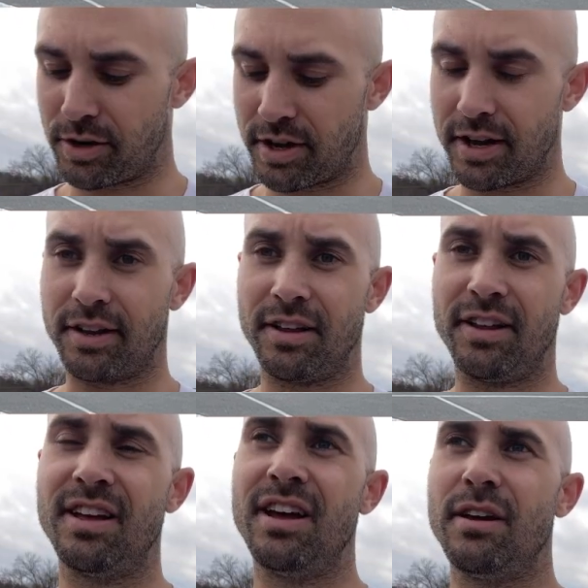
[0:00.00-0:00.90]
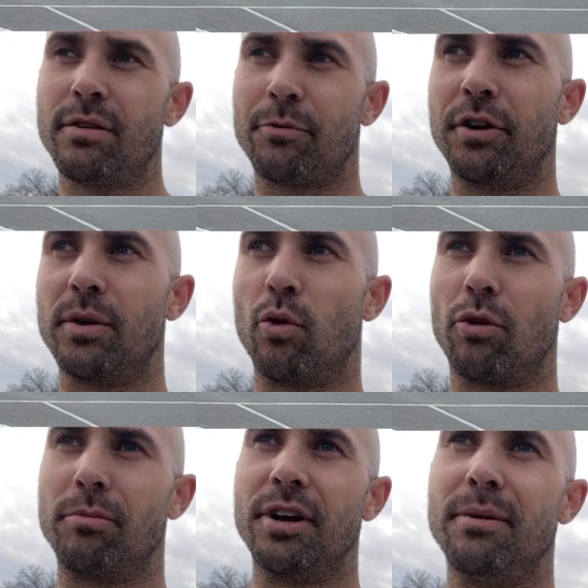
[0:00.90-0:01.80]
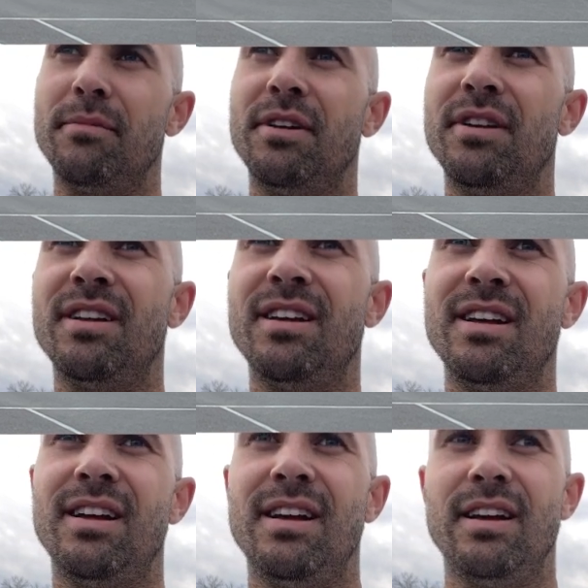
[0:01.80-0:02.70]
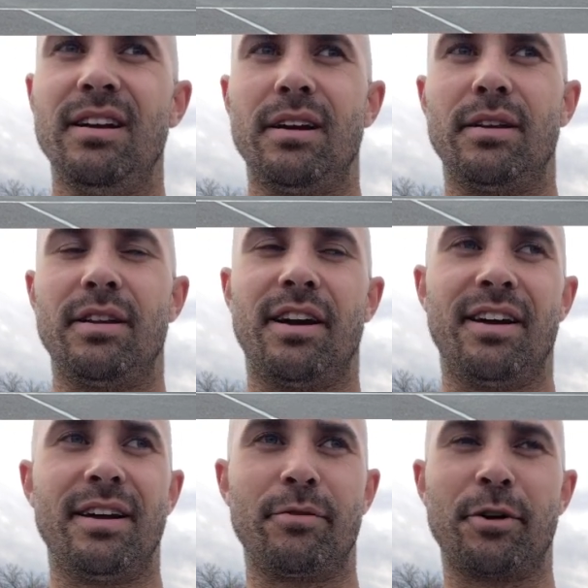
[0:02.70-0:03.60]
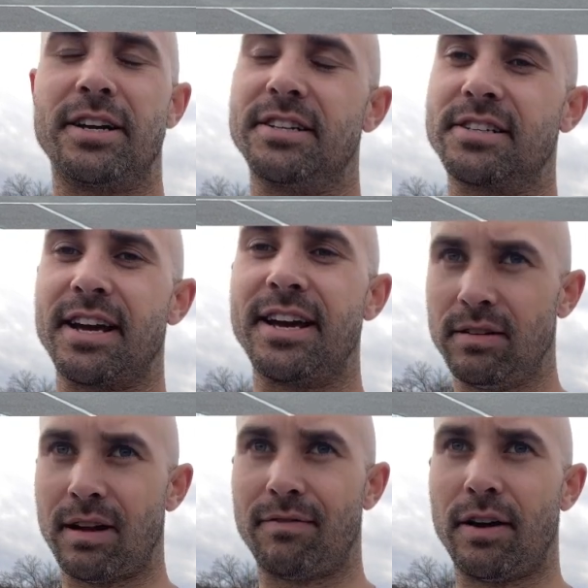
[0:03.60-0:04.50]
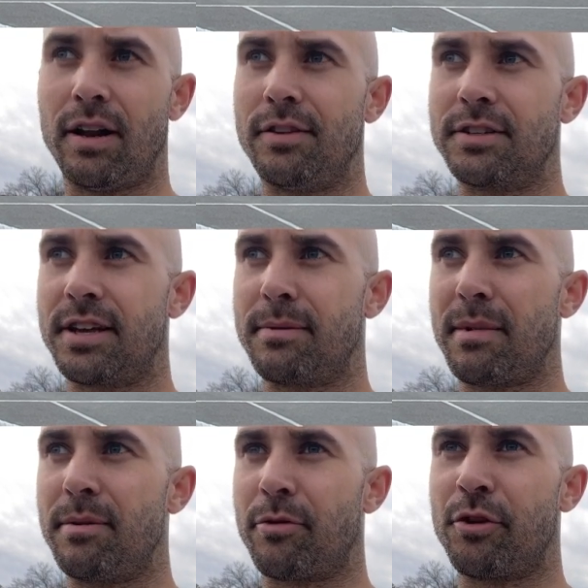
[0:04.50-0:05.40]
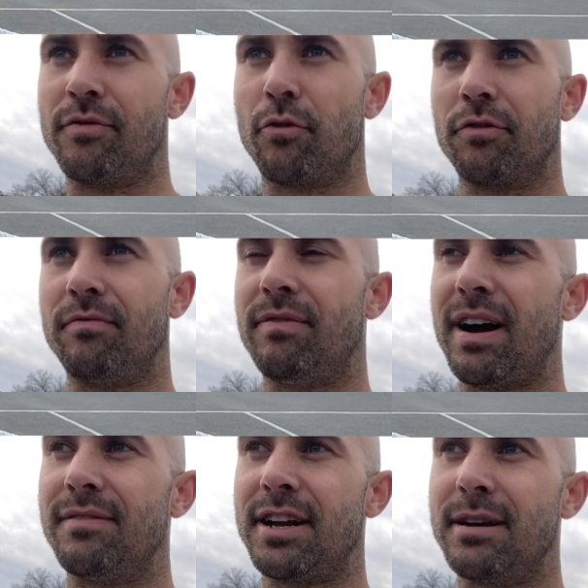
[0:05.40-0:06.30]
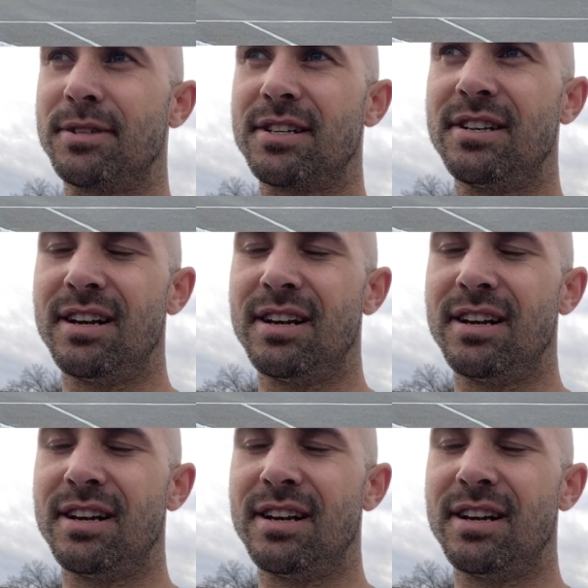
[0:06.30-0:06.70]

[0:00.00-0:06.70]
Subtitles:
get really warmed up and ready to skate. I fell on this thing maybe 3, 4, 5 times.